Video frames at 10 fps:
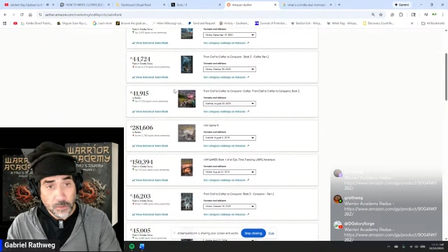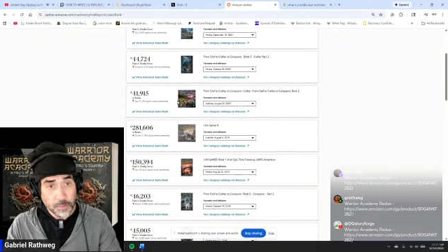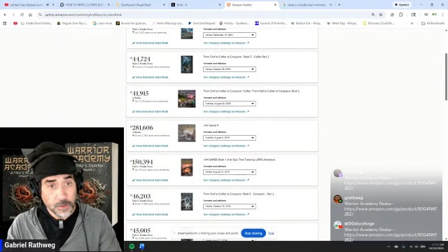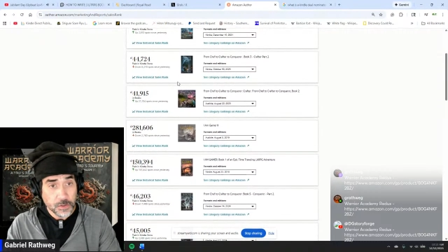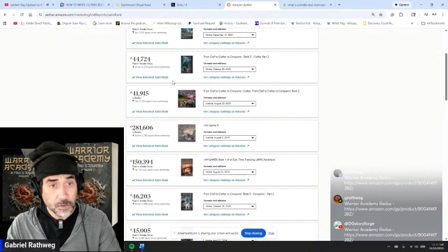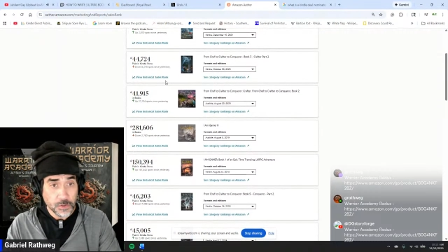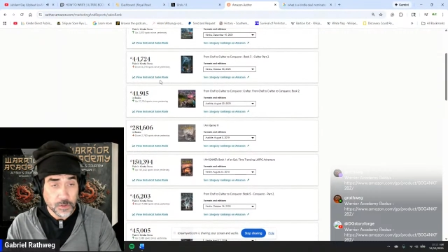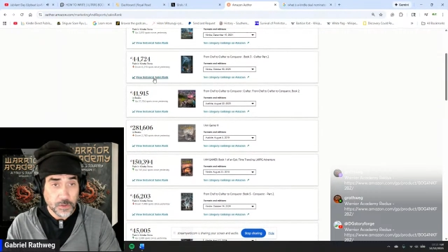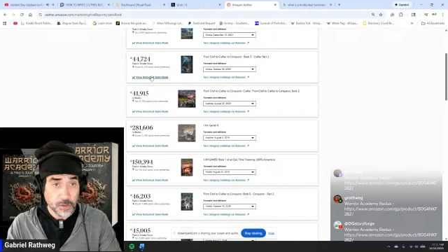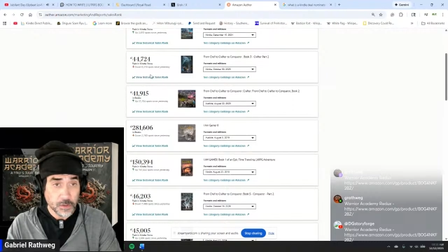Book
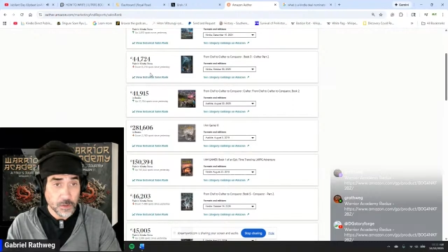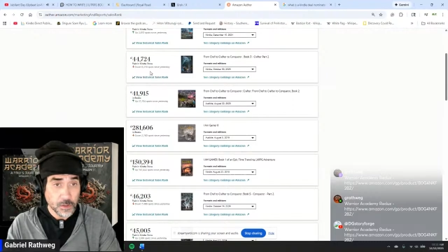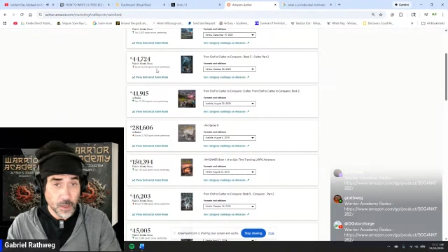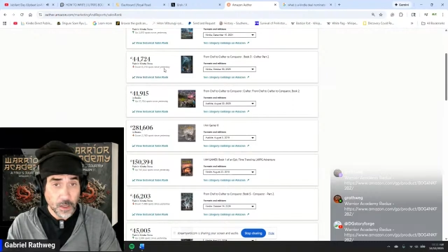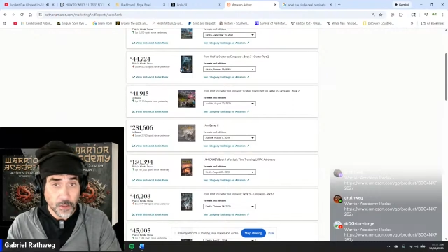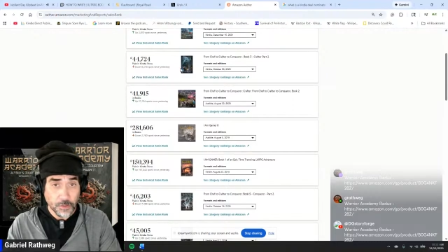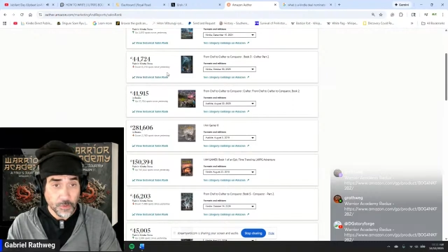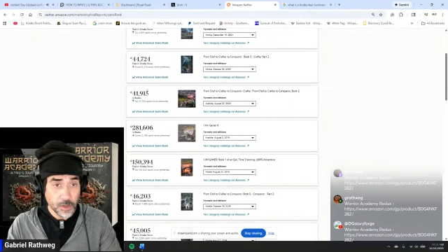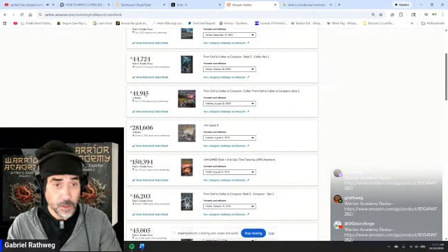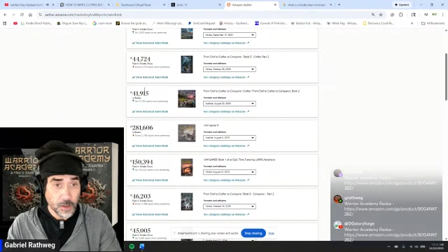2's
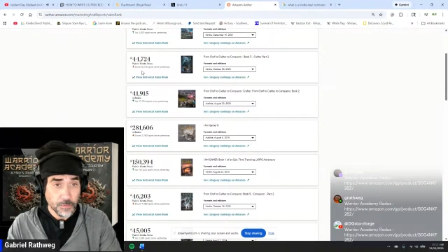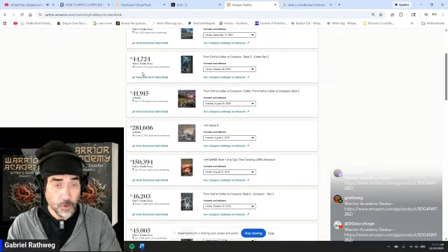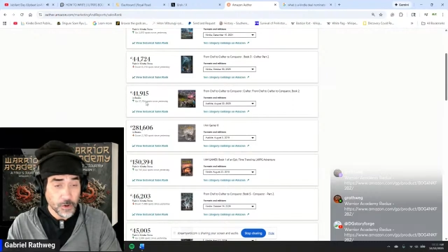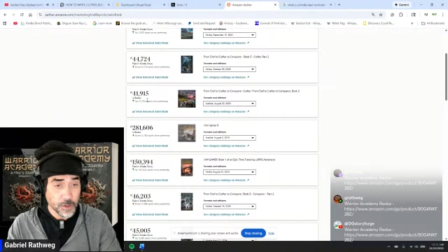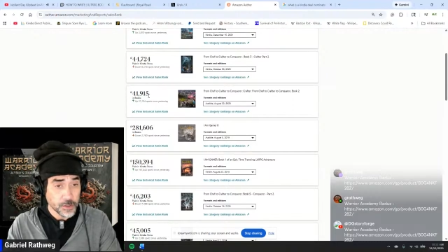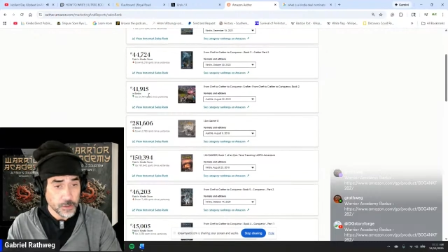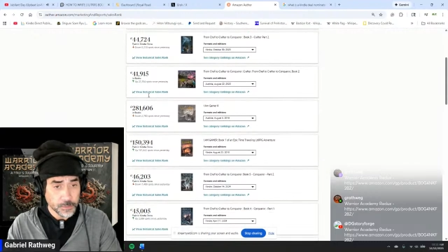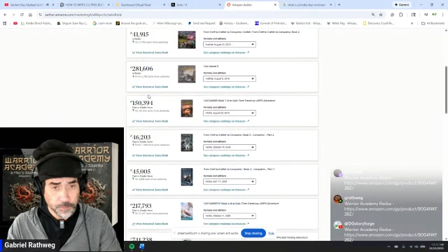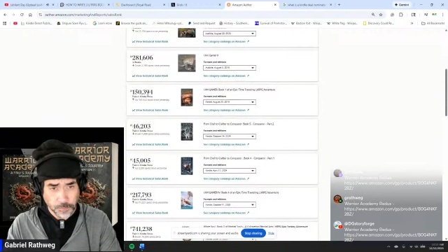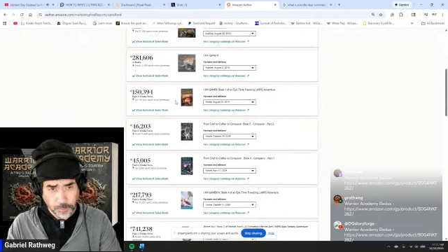340s.
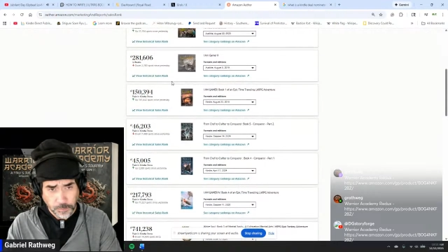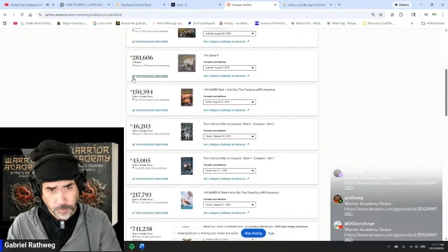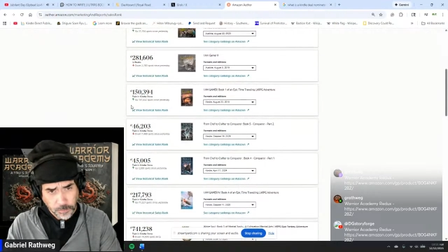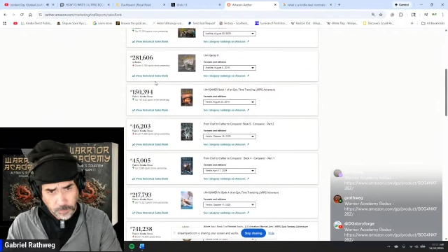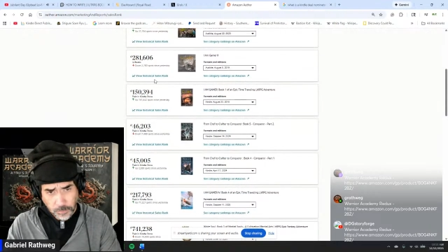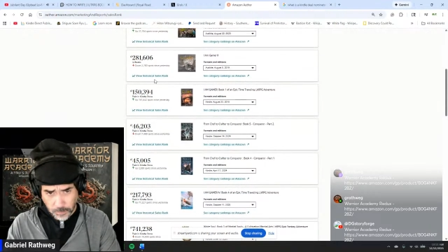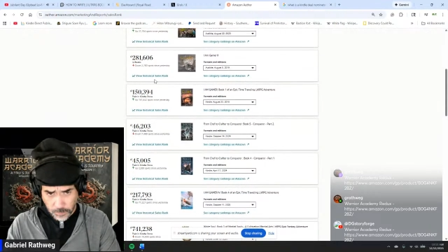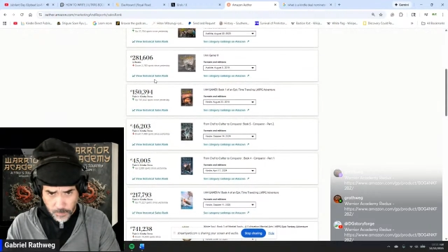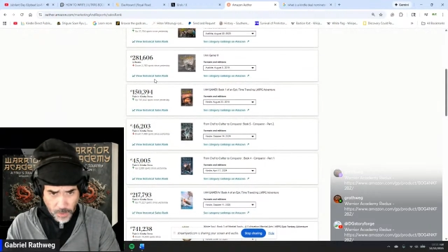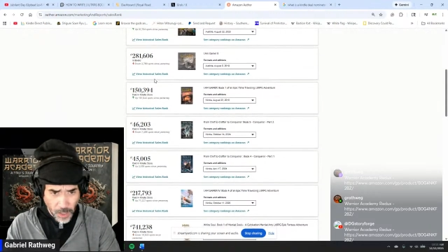
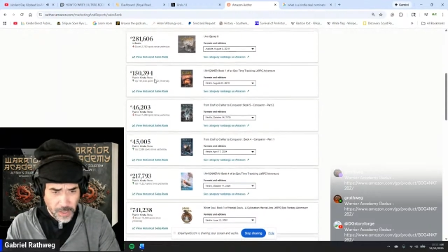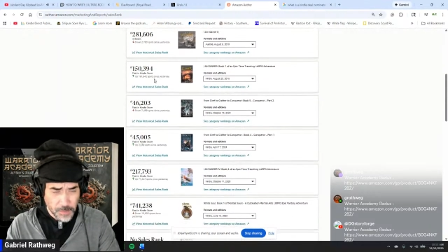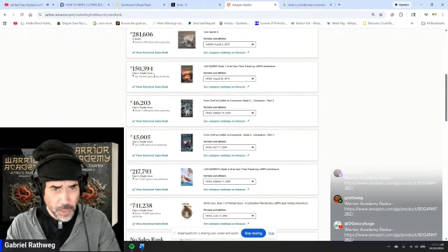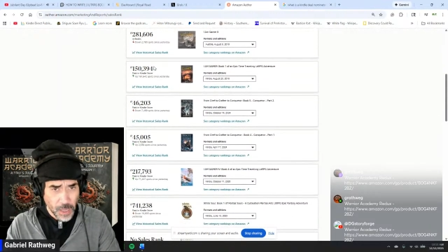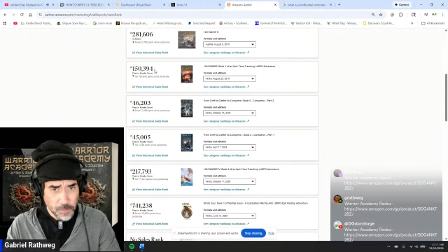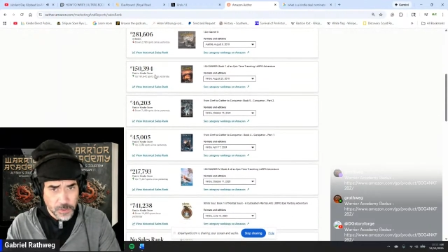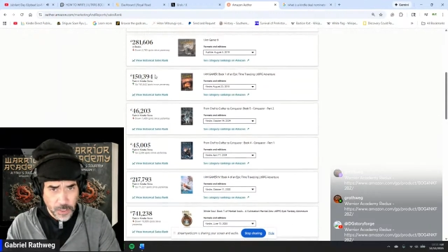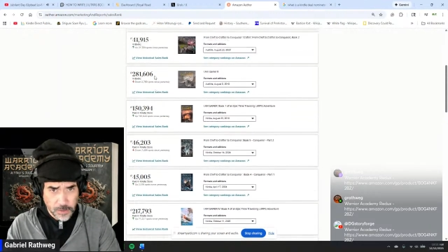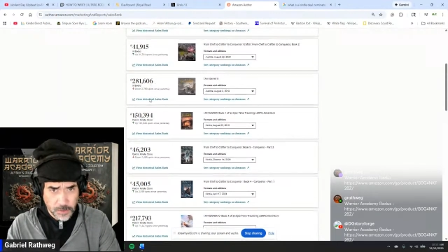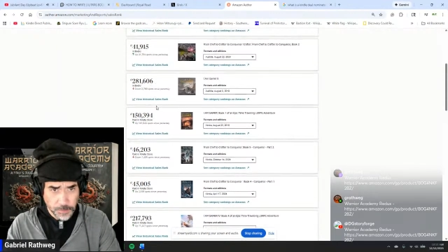I Am Gamer's
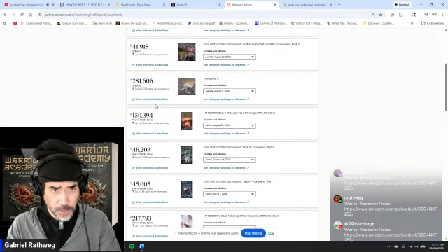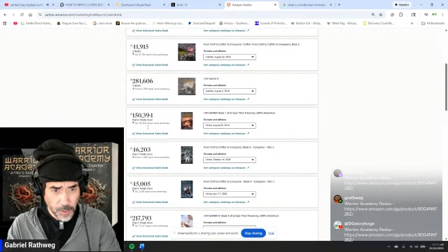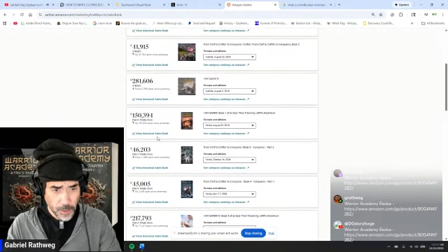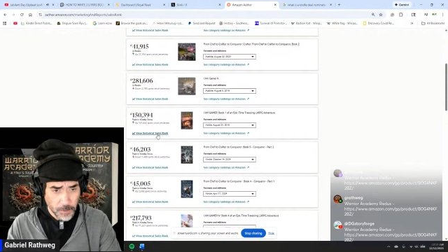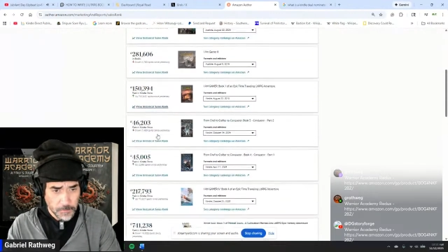getting some play.